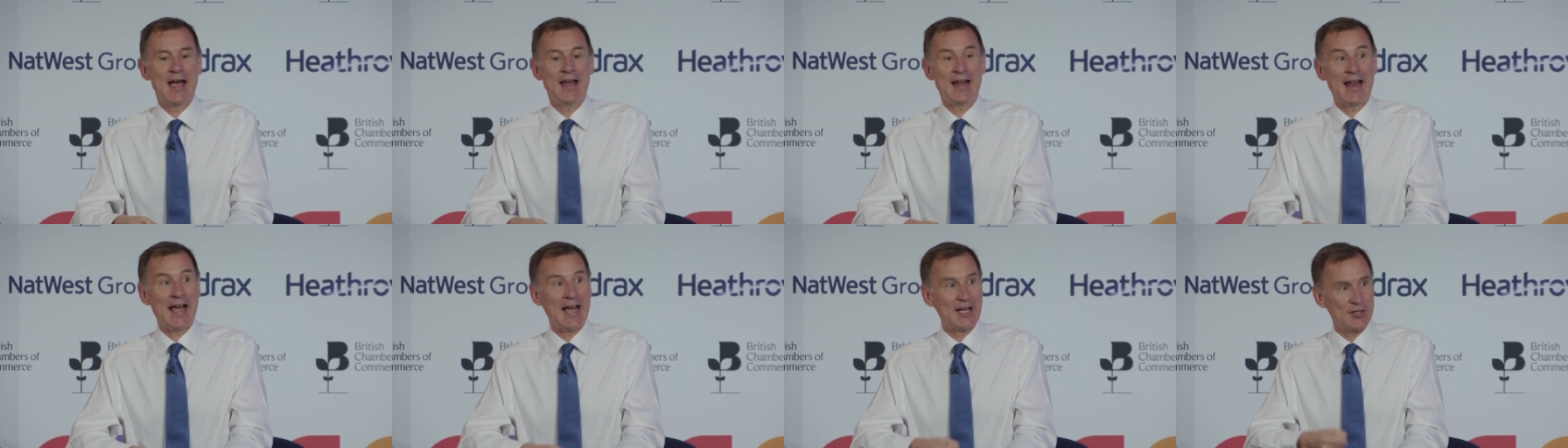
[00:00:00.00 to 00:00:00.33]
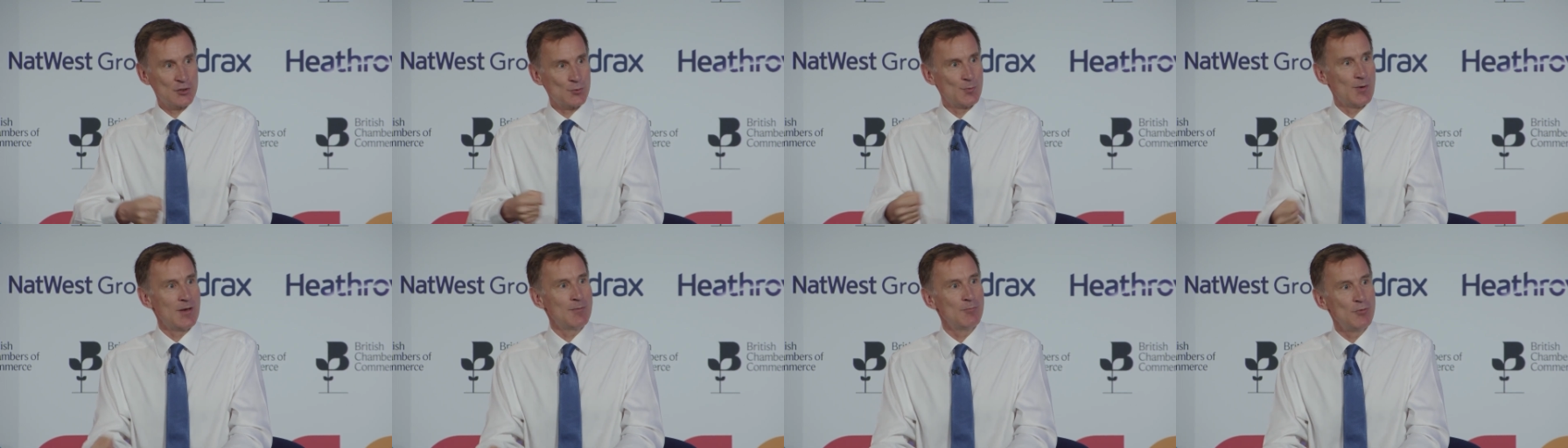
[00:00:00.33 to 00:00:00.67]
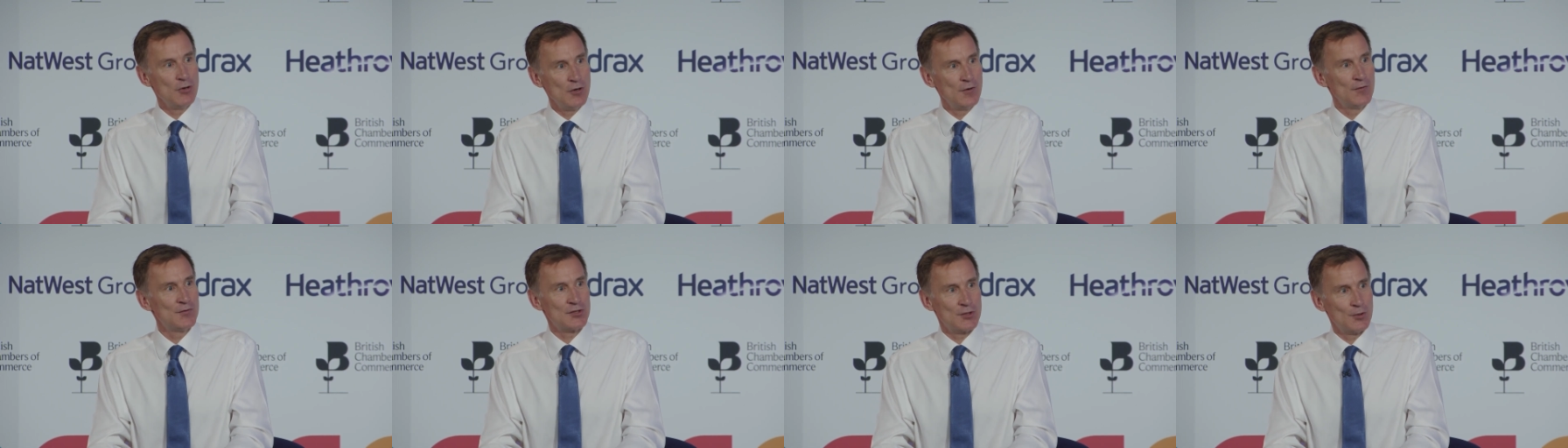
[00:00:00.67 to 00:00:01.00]
And as we
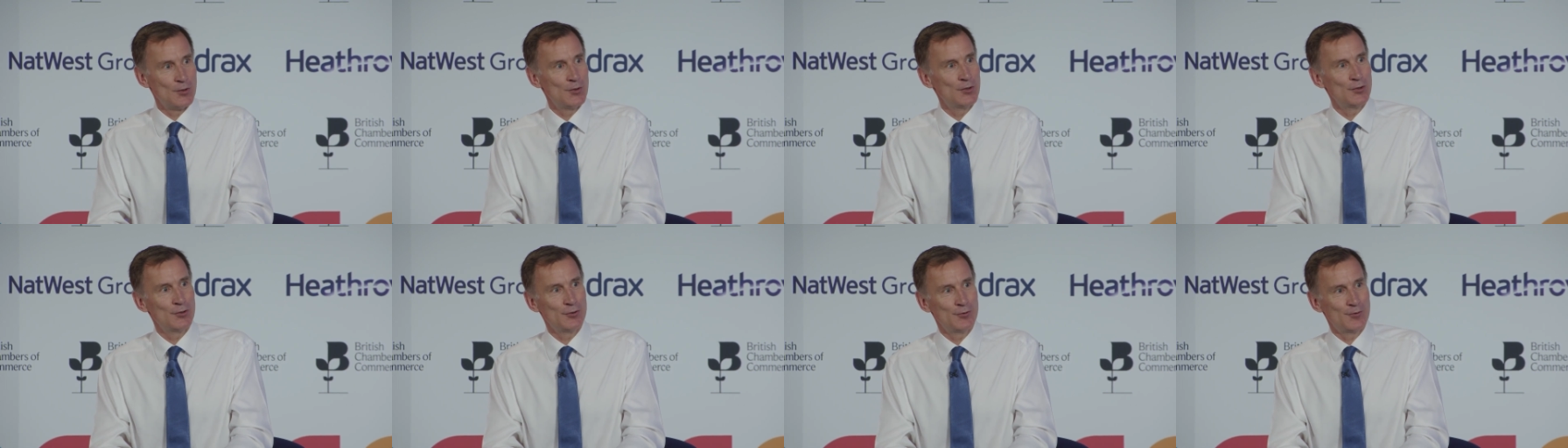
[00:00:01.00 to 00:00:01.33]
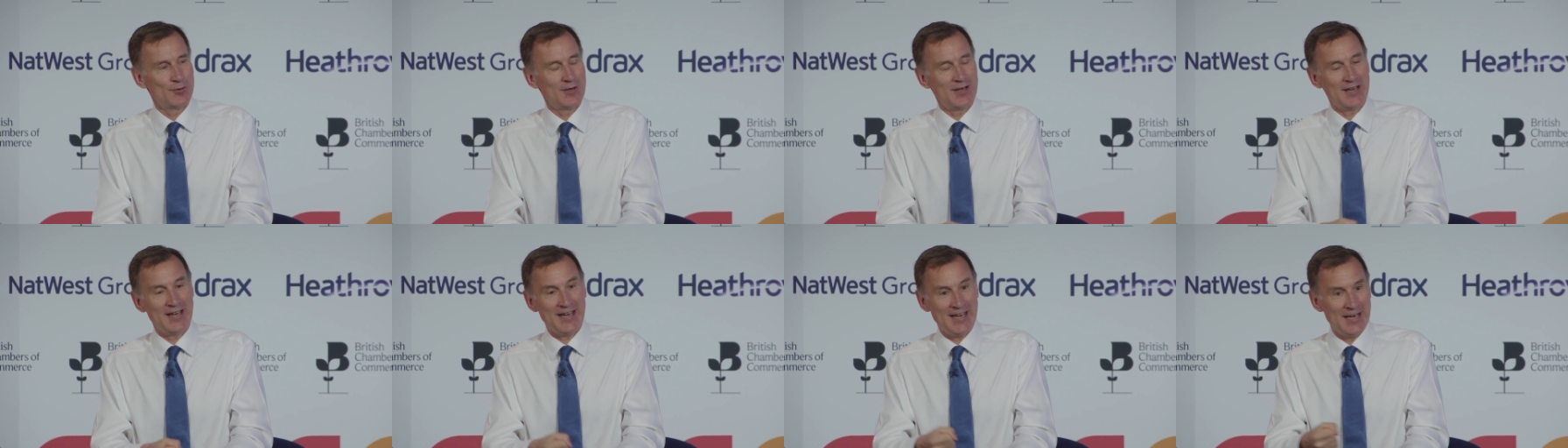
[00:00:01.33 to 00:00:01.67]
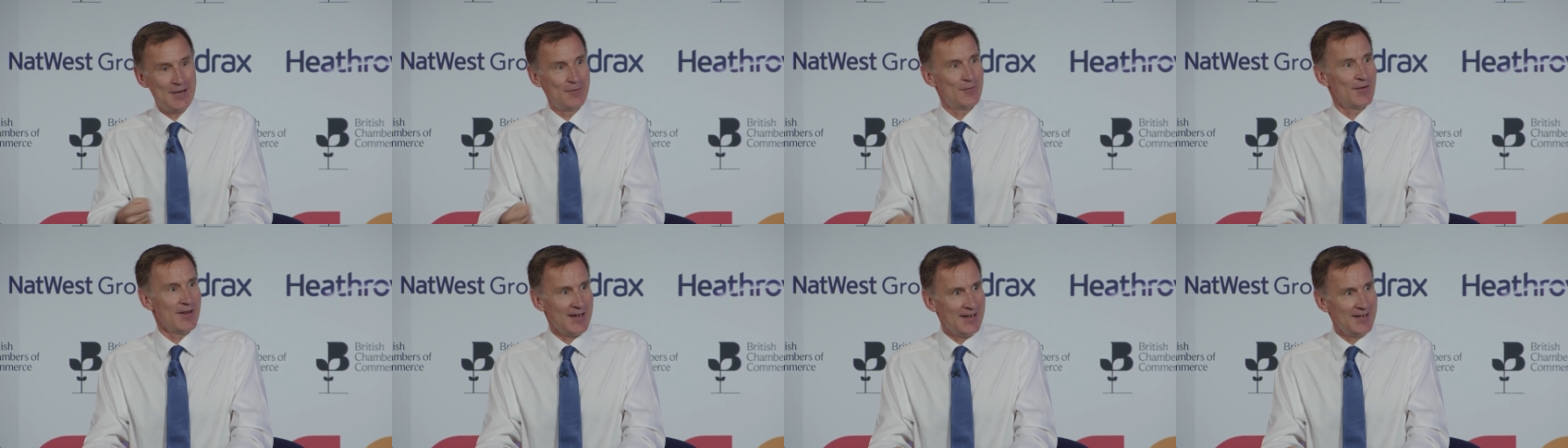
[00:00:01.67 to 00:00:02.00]
move to
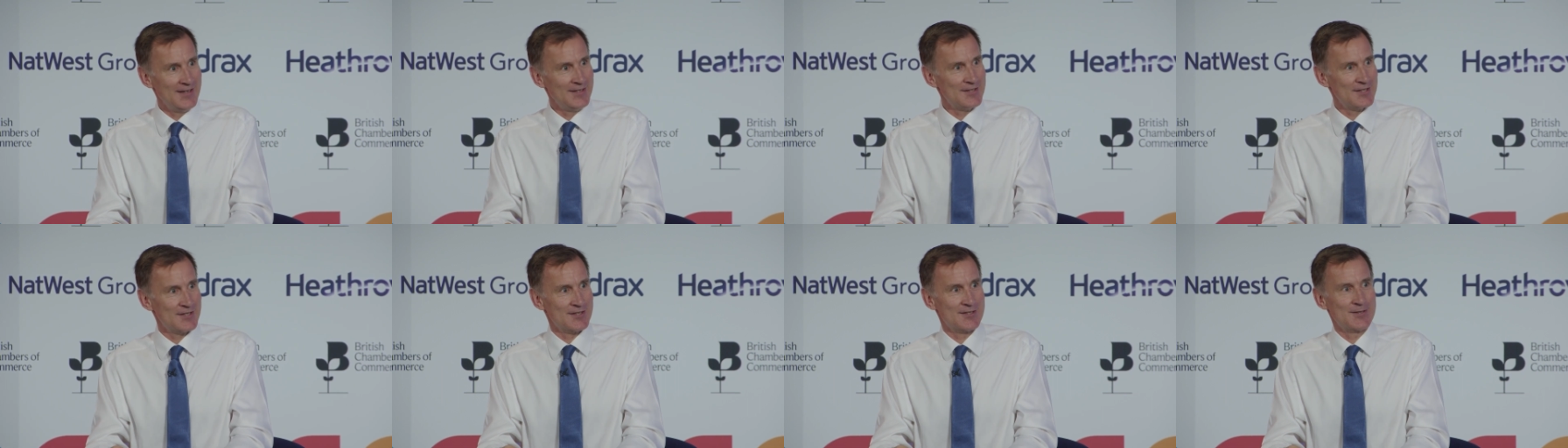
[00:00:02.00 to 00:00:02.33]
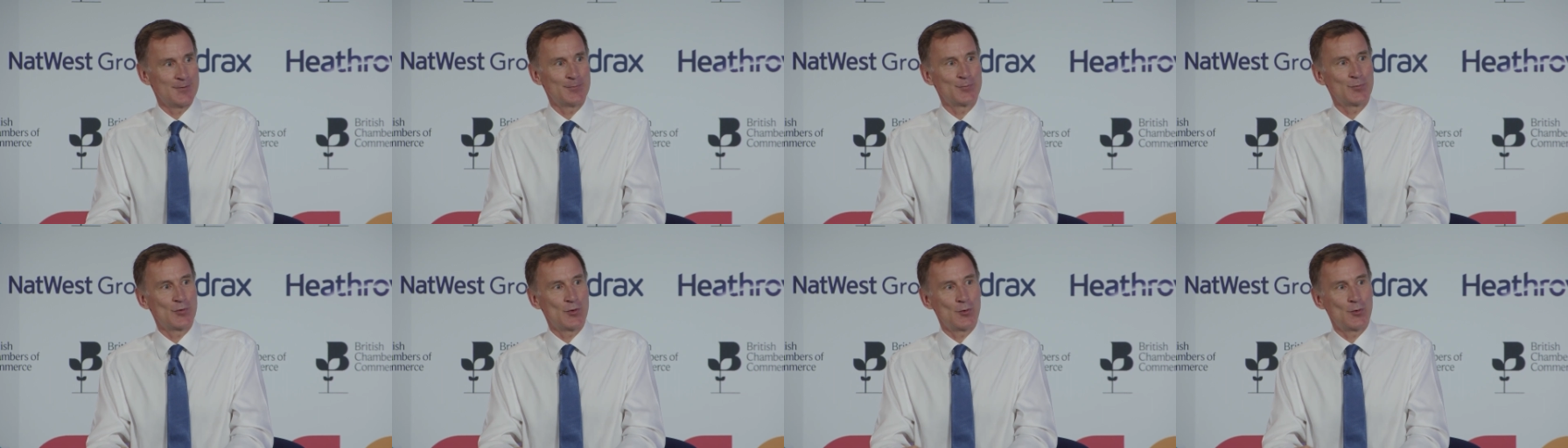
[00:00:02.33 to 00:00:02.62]
EVs,